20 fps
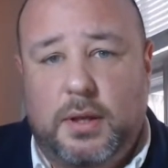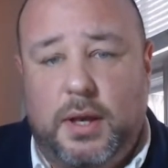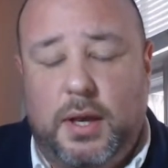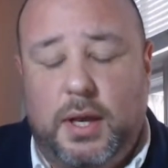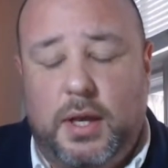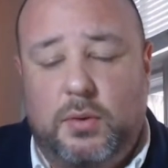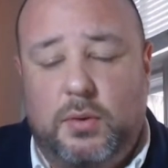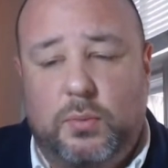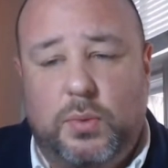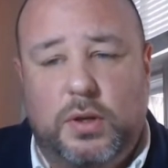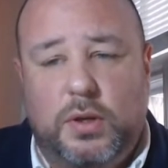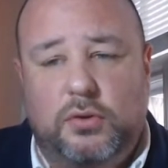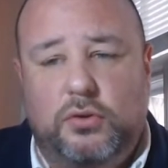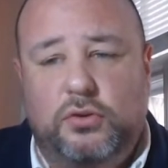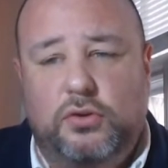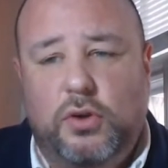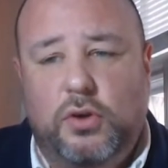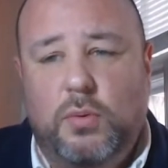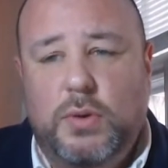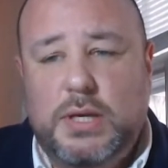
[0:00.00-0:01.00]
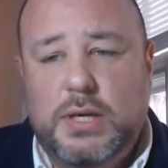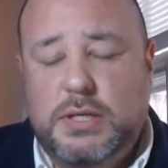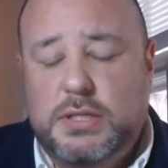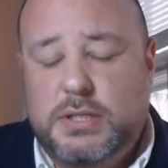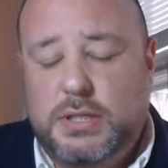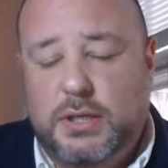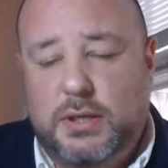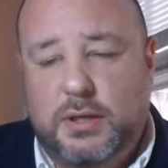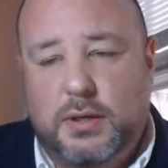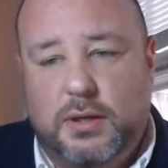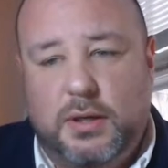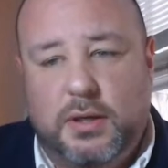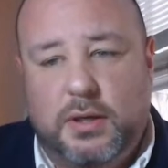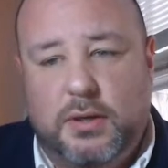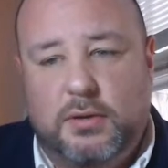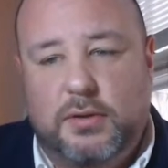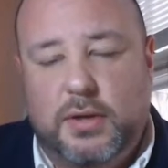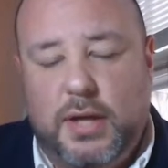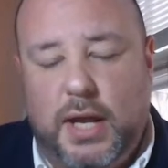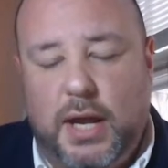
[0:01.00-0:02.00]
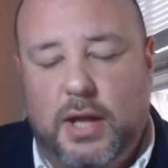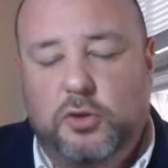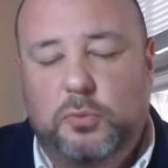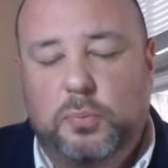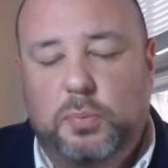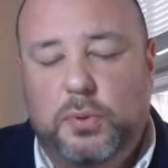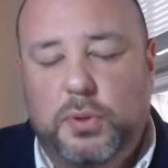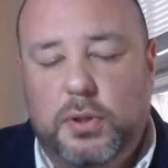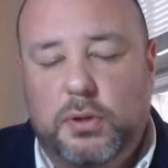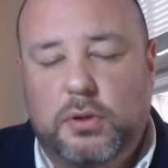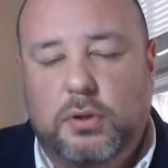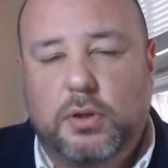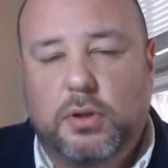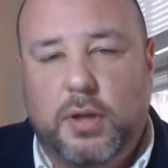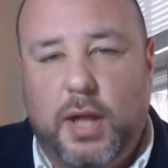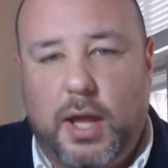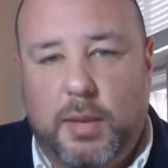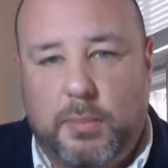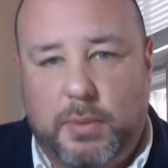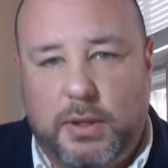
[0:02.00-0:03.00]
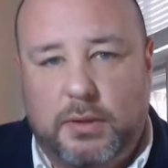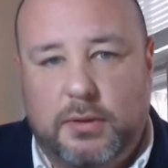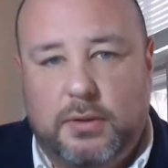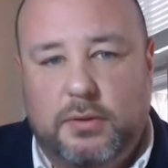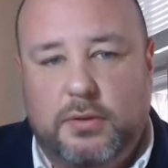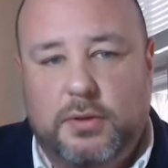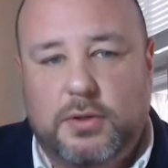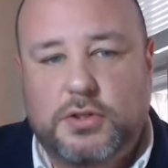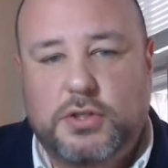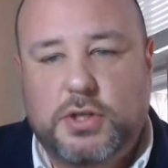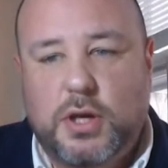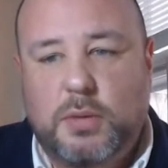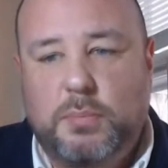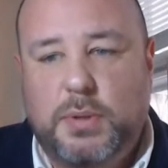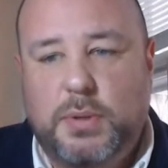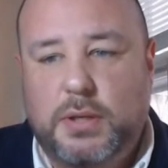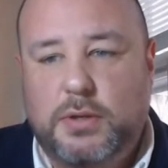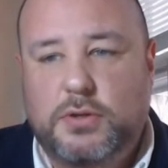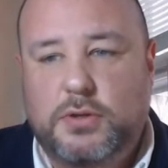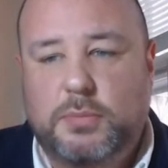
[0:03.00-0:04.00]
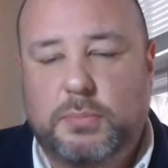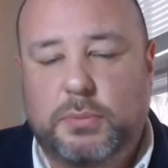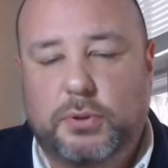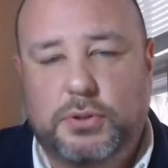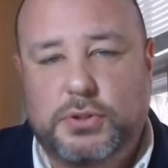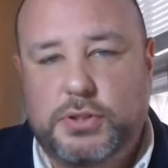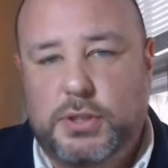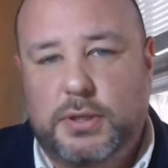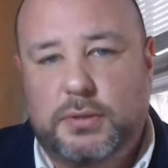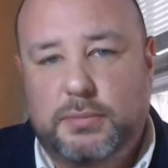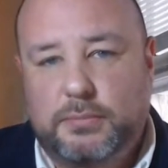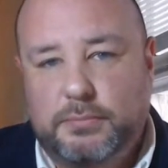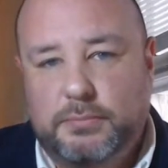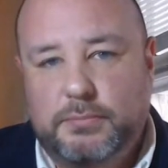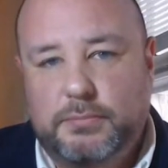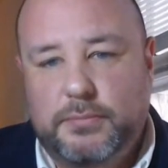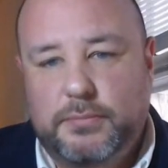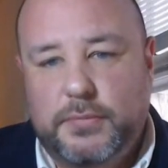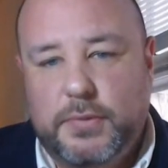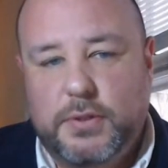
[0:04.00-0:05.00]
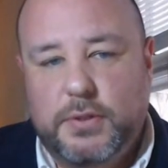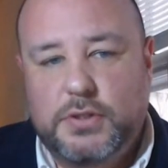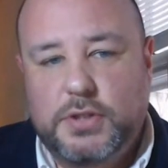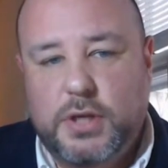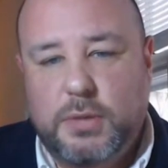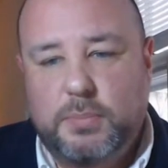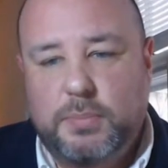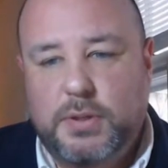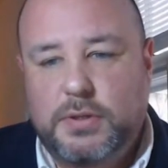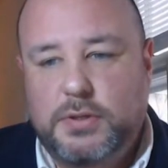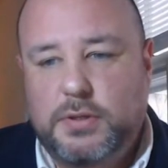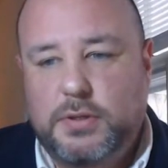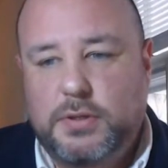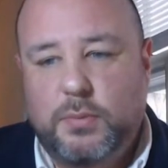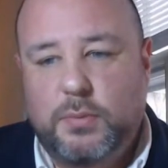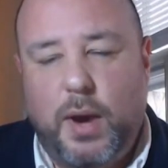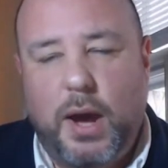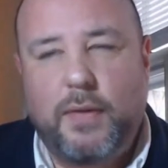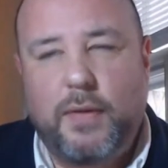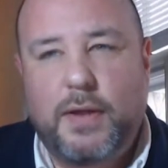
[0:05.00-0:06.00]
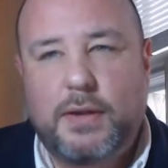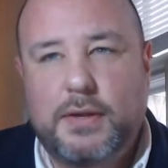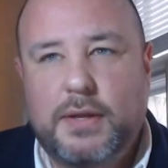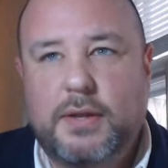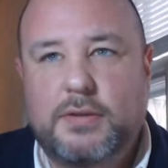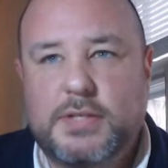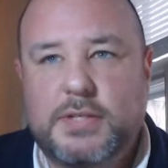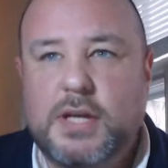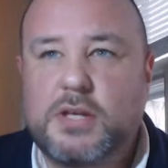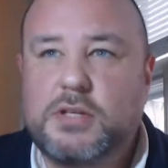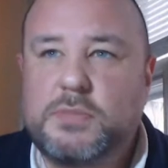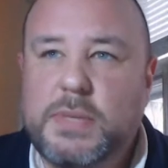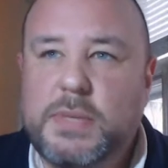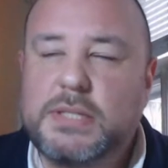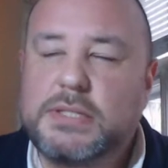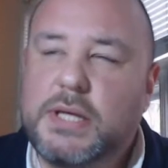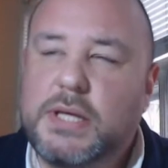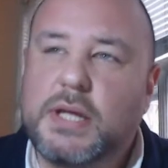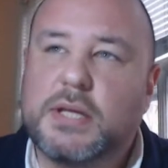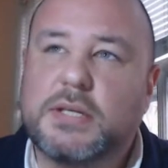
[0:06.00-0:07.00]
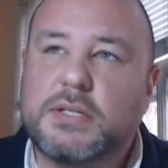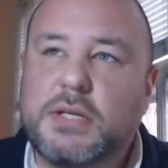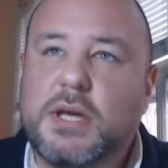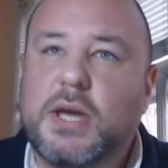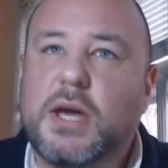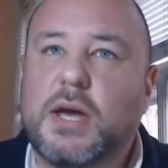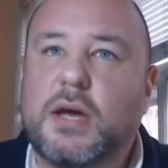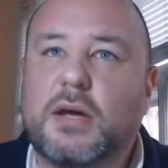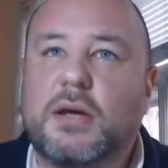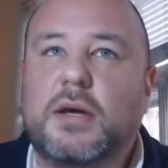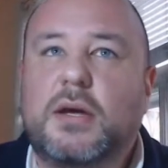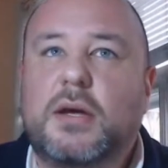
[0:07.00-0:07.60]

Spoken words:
And it is so easy in today's political climate to jump into bullshit, to jump into, wow, that makes sense. Yeah.